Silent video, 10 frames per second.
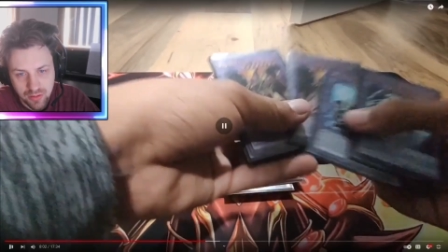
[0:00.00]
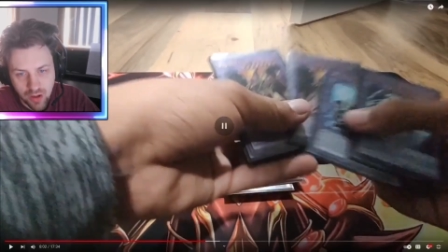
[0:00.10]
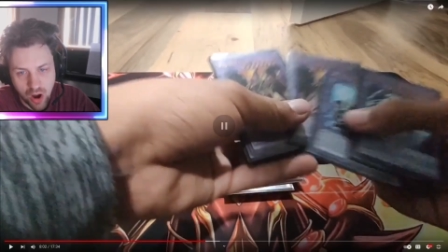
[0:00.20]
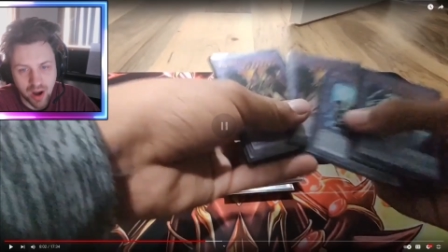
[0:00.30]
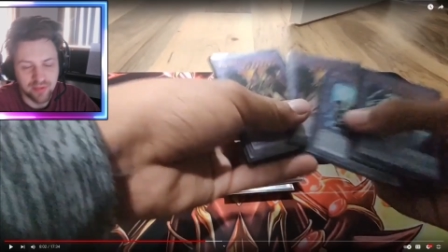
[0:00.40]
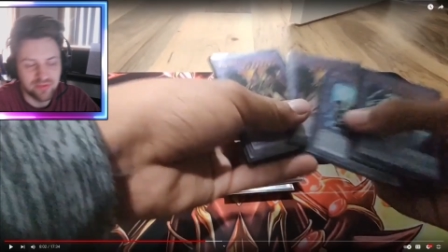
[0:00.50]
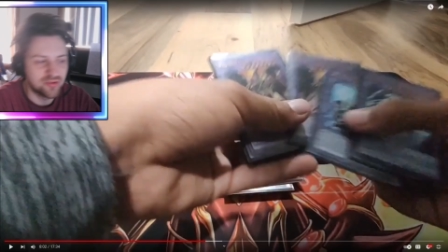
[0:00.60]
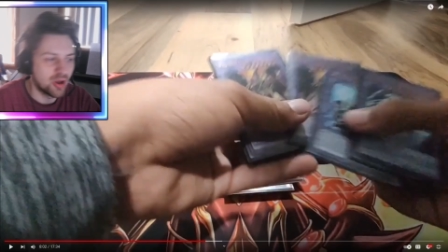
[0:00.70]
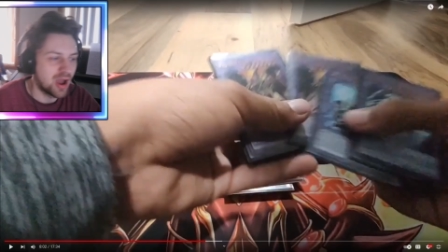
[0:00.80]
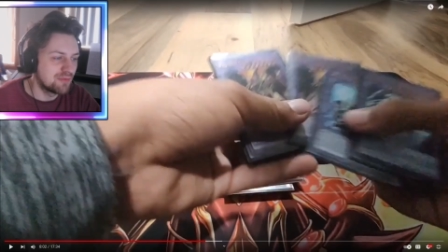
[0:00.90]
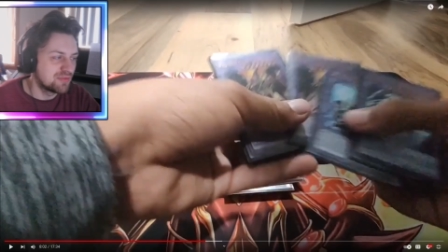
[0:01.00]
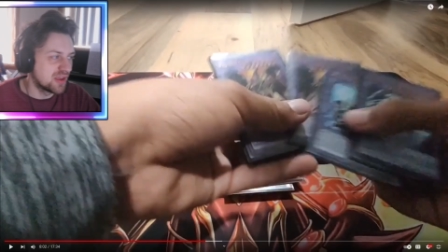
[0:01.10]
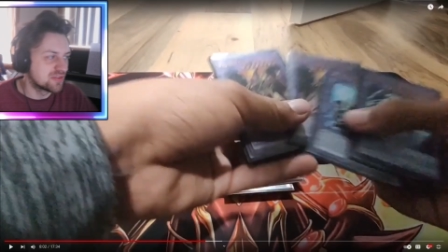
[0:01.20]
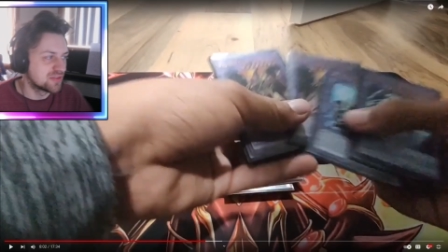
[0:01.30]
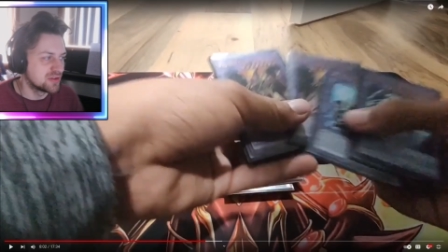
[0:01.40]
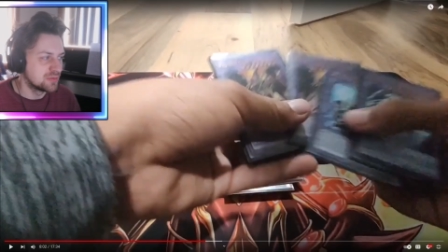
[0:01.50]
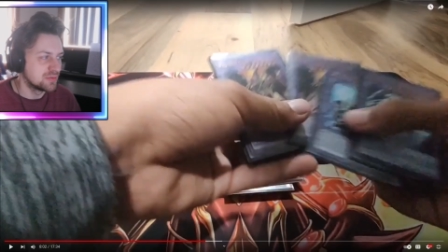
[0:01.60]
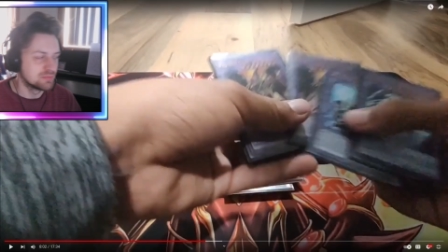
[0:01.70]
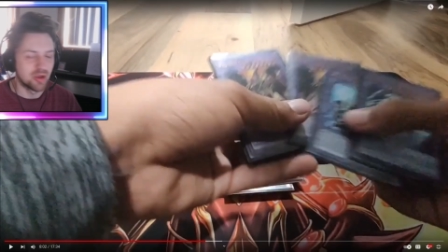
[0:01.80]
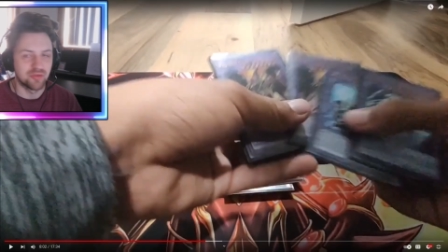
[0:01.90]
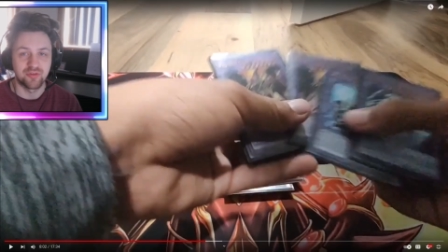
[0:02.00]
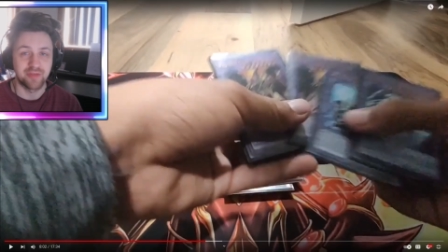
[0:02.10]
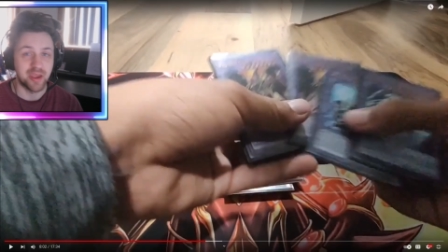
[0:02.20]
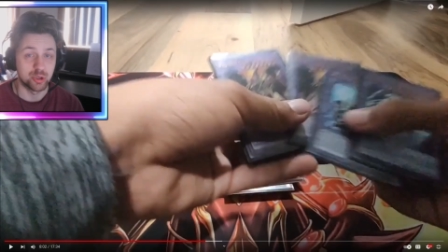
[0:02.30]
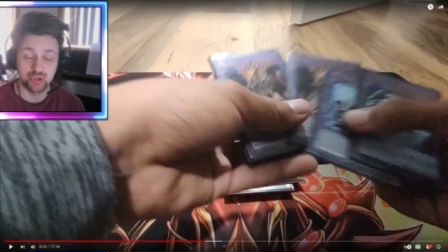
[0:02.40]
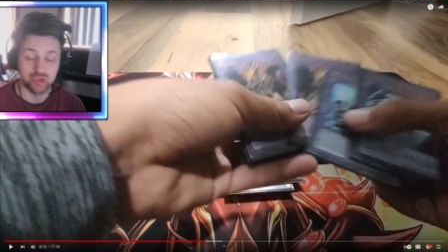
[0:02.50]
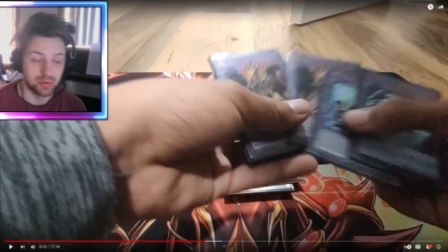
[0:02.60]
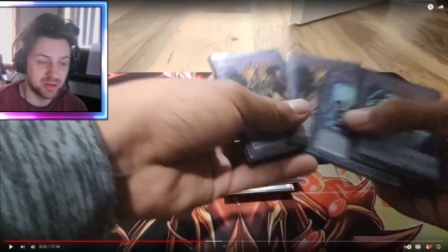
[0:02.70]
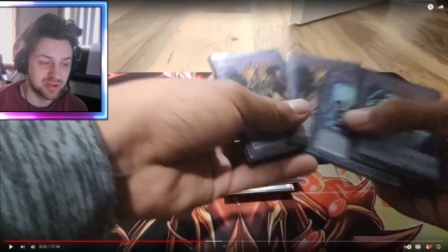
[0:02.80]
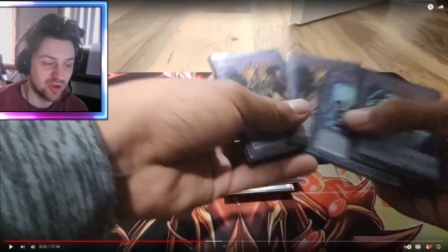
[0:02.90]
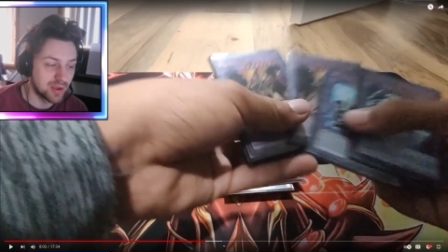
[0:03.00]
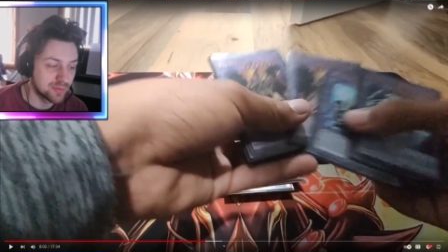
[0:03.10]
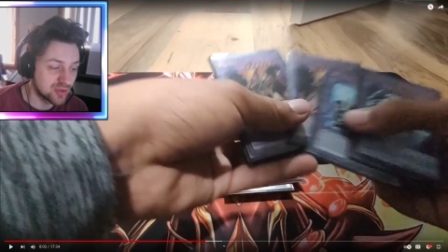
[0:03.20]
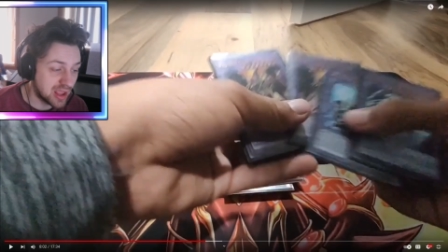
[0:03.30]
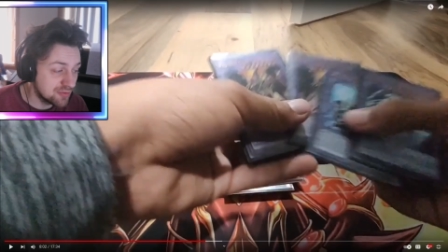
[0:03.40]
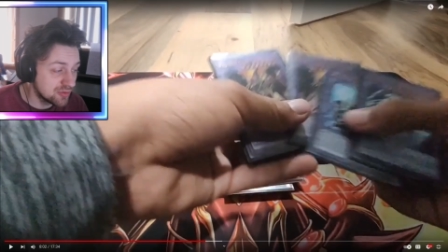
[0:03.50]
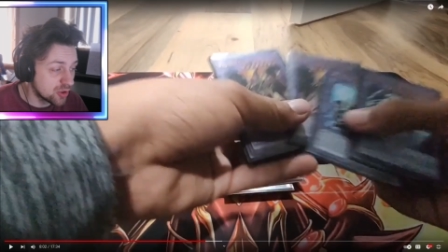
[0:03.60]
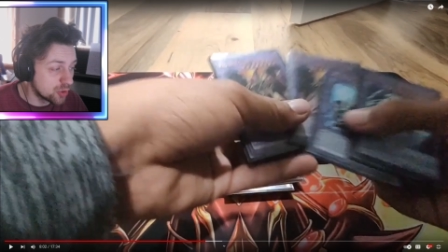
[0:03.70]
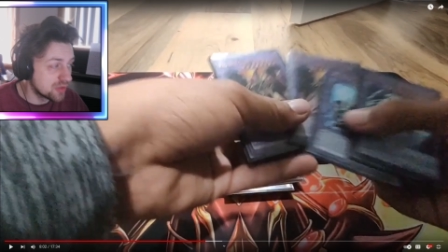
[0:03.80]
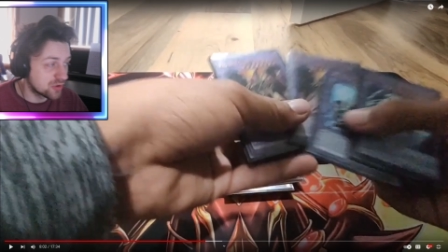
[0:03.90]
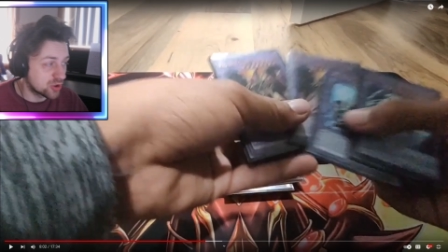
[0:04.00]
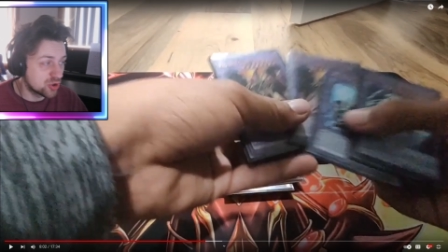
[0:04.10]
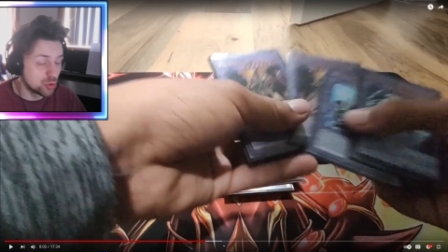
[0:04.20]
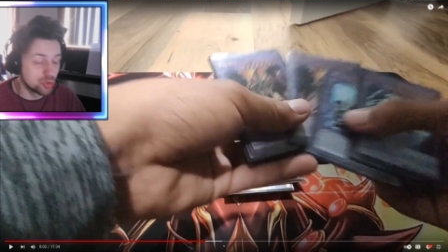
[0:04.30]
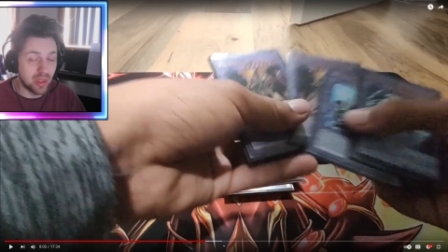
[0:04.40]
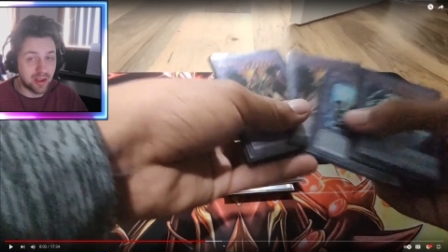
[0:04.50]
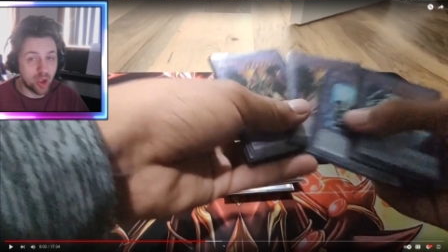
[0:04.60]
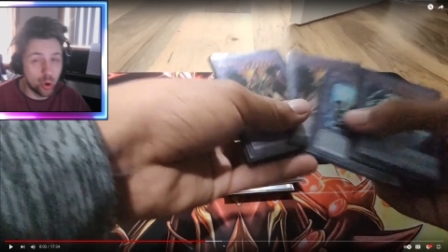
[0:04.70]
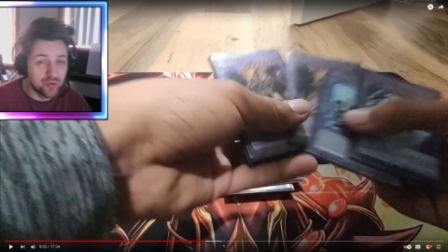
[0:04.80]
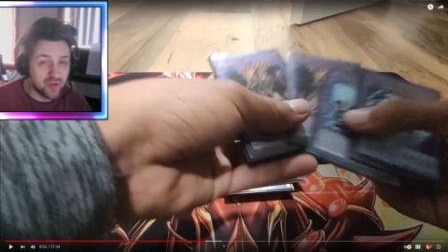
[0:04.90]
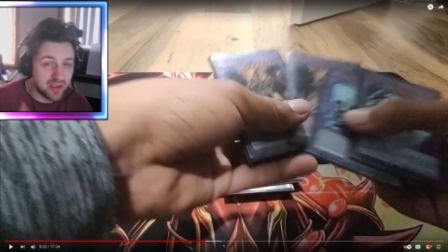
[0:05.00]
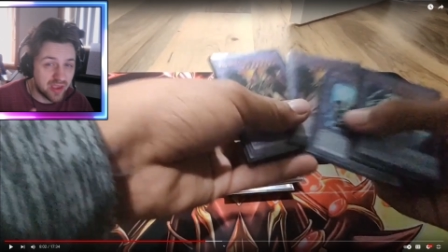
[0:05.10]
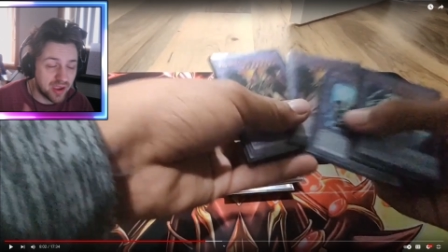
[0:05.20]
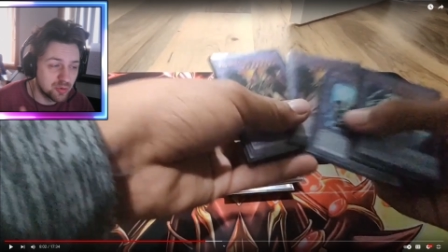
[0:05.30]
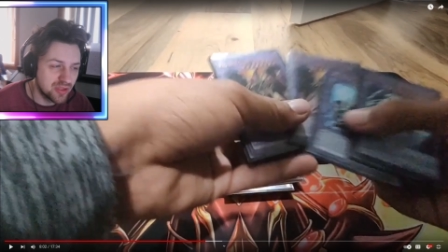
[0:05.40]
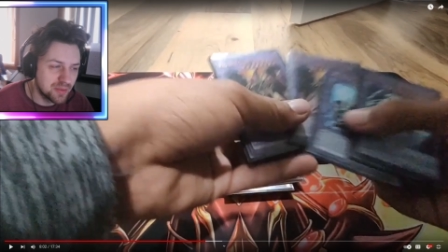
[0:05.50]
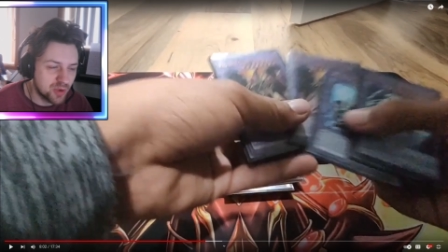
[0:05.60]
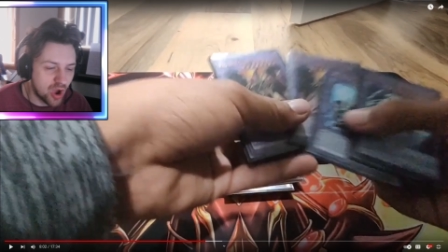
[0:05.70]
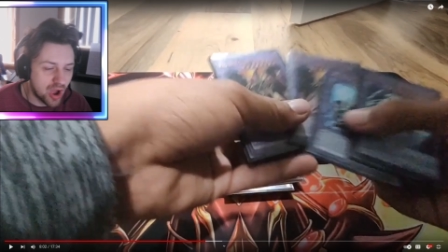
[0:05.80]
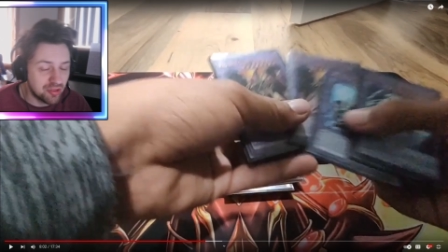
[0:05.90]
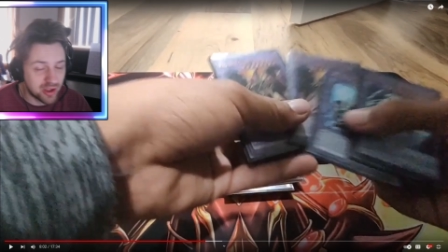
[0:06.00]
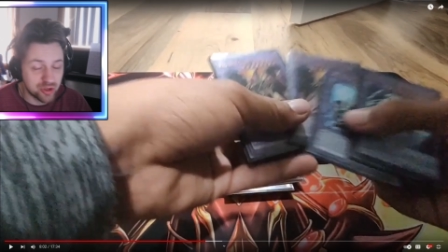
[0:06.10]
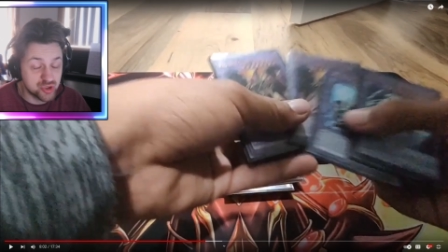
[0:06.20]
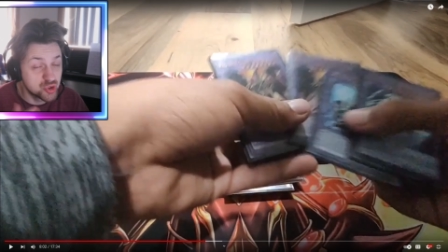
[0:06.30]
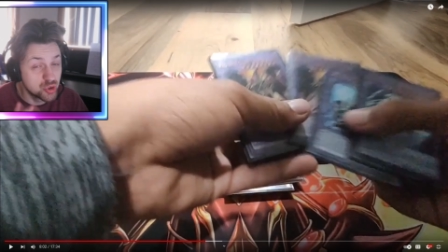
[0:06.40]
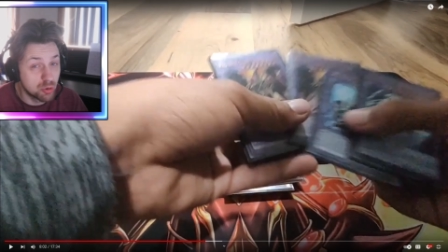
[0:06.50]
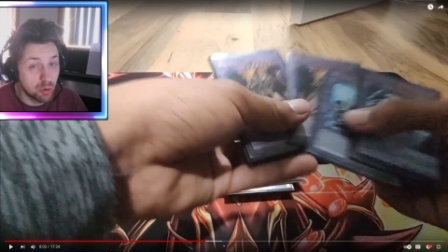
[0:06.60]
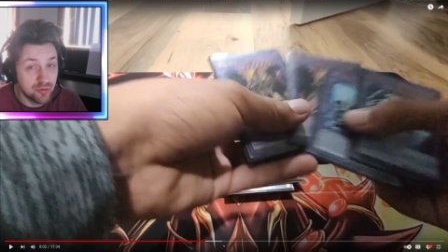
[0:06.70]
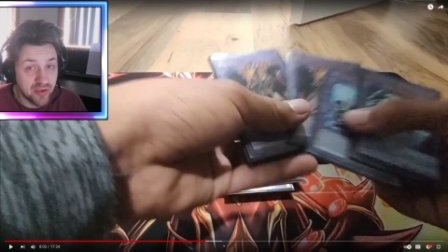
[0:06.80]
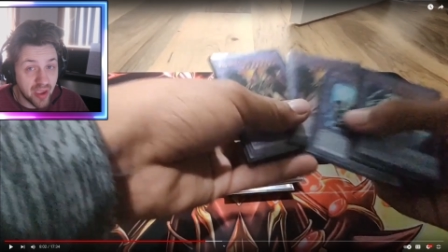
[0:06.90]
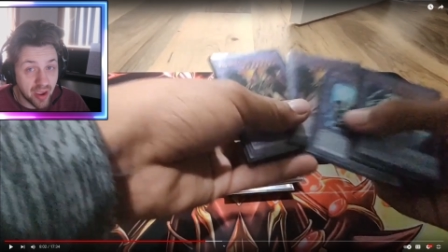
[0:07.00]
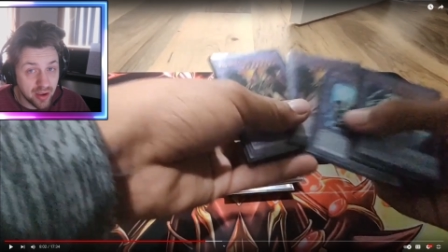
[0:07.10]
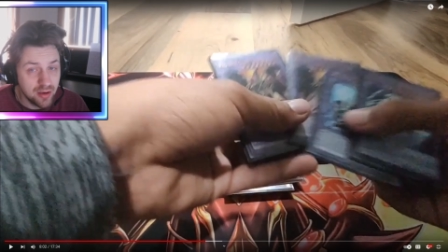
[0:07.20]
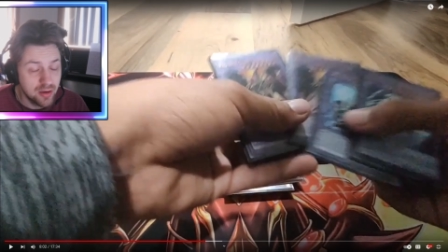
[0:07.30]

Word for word: All right, so I've tested Master of Chaos so many times, and even though there's a cute like OTK with him, it's like a pseudo OTK.